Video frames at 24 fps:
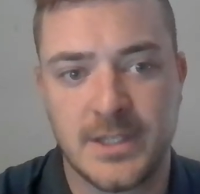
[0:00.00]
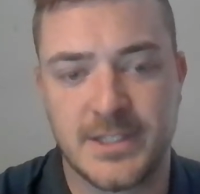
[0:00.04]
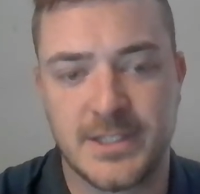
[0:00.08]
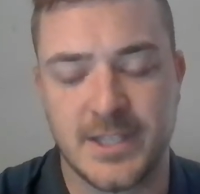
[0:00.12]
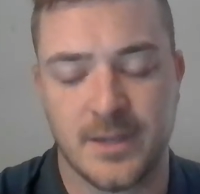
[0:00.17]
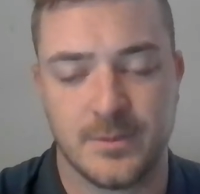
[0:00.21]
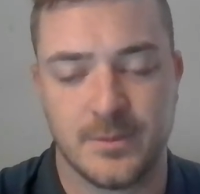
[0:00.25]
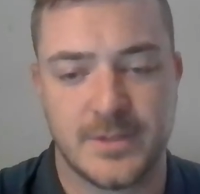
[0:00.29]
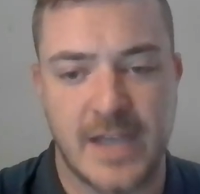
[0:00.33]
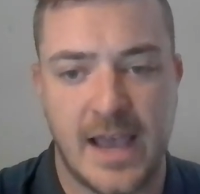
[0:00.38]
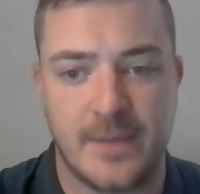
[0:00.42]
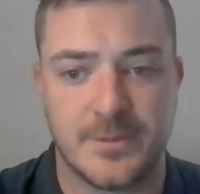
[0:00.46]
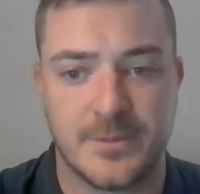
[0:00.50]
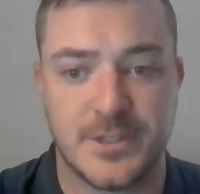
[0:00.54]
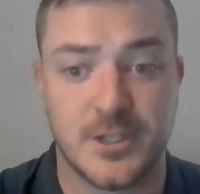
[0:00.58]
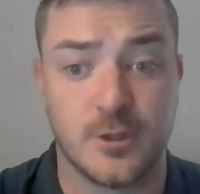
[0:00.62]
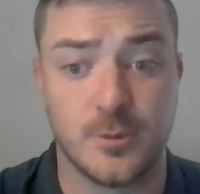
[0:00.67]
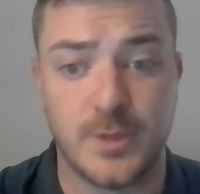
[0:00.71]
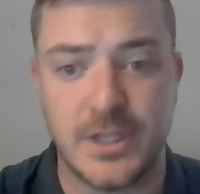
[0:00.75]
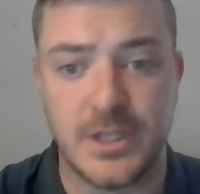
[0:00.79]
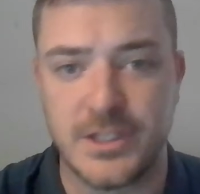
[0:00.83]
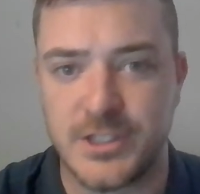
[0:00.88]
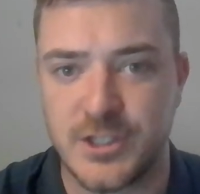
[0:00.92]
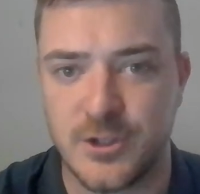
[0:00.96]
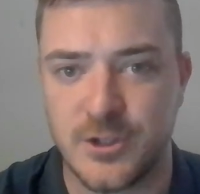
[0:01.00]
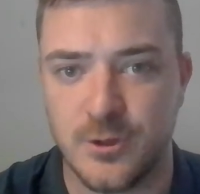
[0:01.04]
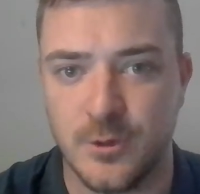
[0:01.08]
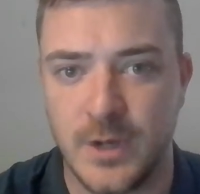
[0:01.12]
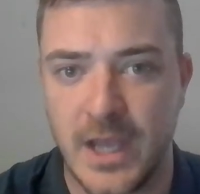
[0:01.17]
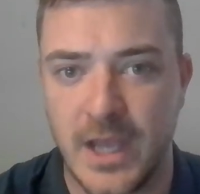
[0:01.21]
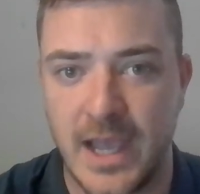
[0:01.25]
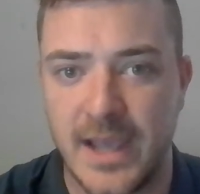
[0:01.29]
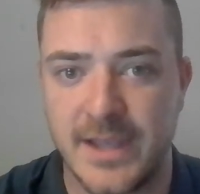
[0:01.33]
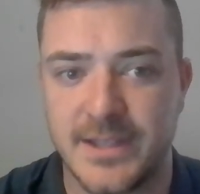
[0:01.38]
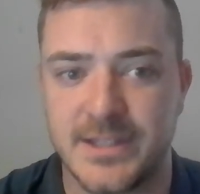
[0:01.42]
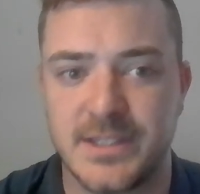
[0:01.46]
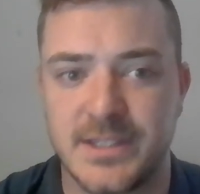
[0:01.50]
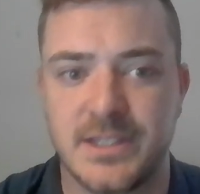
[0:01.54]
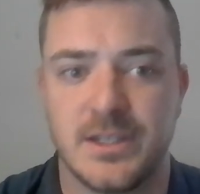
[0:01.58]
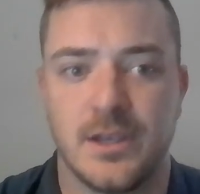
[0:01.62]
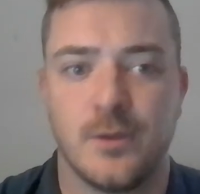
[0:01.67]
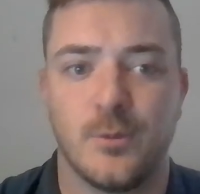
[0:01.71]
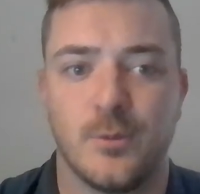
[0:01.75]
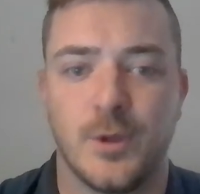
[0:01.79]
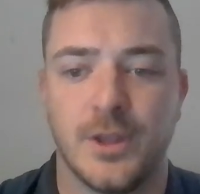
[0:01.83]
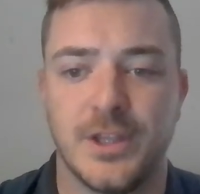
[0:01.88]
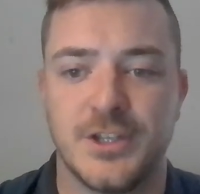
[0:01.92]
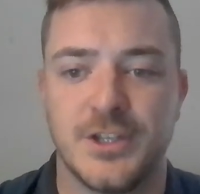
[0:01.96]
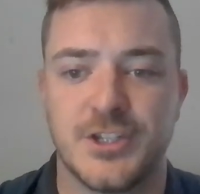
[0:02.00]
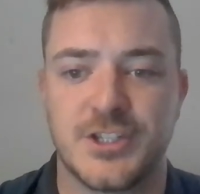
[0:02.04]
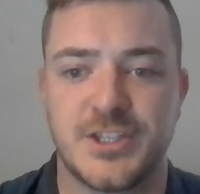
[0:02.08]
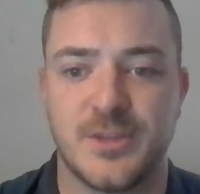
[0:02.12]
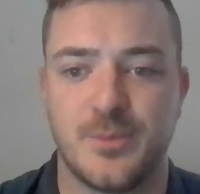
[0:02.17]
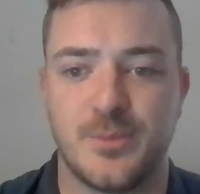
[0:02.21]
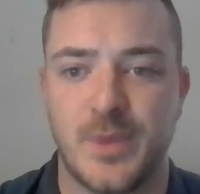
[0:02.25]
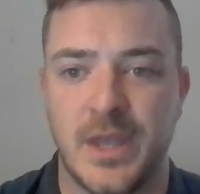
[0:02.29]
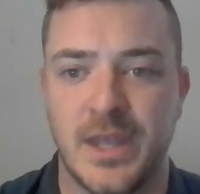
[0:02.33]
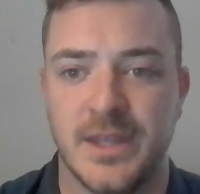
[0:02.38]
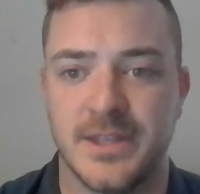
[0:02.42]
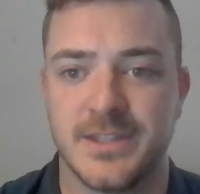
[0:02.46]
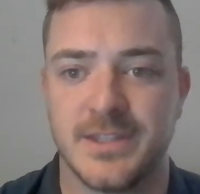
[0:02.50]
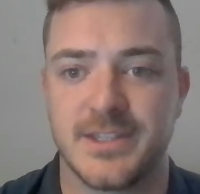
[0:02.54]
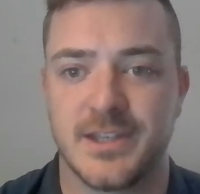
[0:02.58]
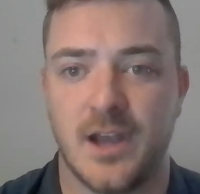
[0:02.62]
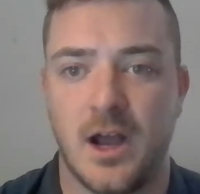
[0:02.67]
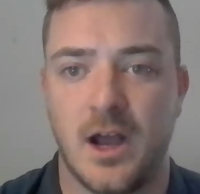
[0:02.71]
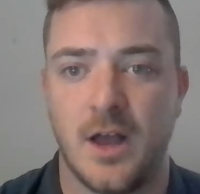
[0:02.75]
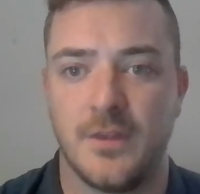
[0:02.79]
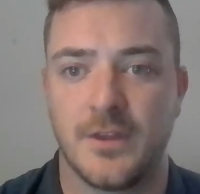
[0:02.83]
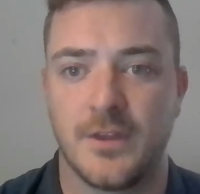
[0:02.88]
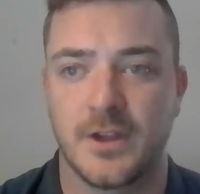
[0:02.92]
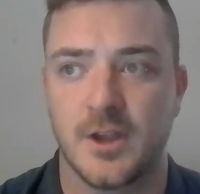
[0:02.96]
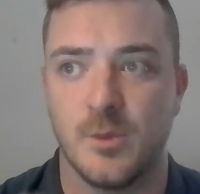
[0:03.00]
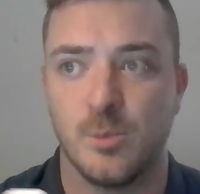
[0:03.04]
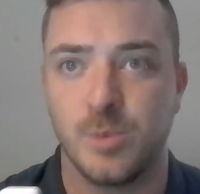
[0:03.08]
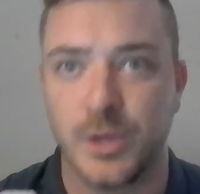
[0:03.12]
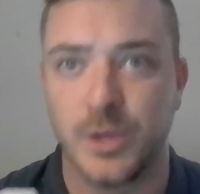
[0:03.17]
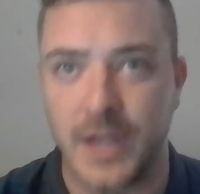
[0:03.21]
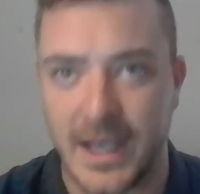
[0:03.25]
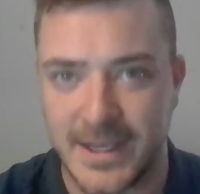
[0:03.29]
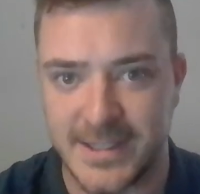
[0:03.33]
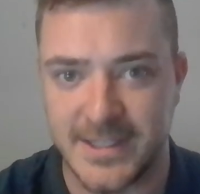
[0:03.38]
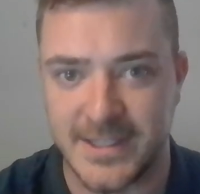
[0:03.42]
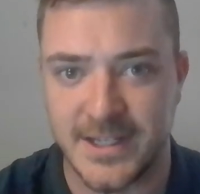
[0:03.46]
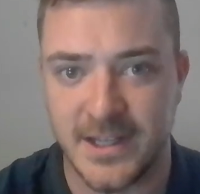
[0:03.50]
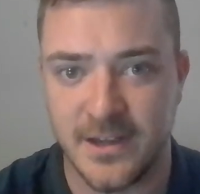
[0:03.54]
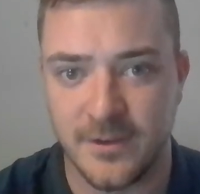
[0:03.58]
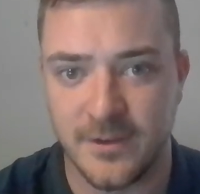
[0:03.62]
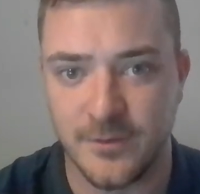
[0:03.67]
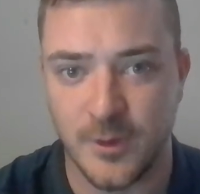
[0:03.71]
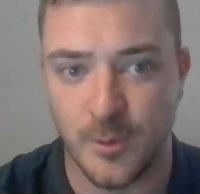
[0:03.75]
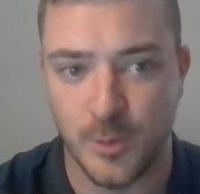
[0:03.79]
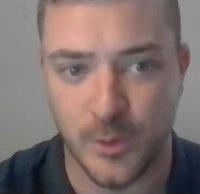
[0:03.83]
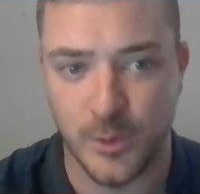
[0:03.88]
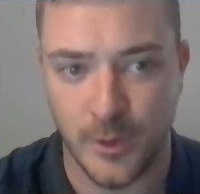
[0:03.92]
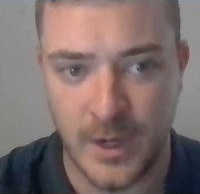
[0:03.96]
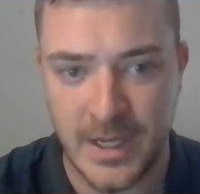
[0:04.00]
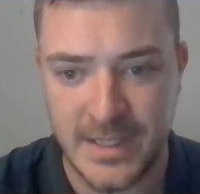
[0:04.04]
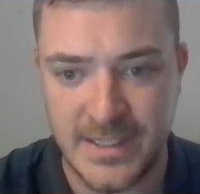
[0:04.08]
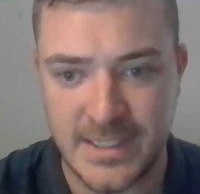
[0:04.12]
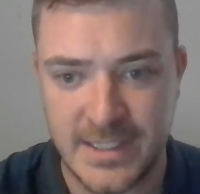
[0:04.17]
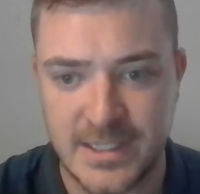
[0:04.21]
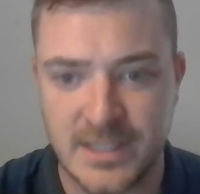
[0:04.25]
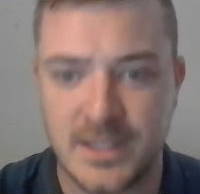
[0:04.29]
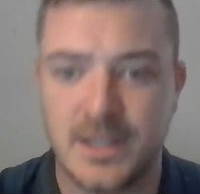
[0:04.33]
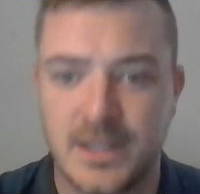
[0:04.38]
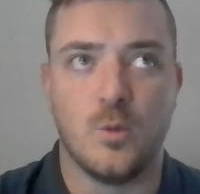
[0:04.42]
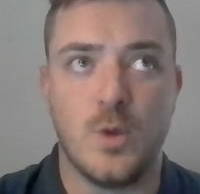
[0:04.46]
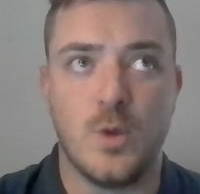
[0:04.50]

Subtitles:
Sometimes it'll be 2 days. It really just depends on the complexity of the print.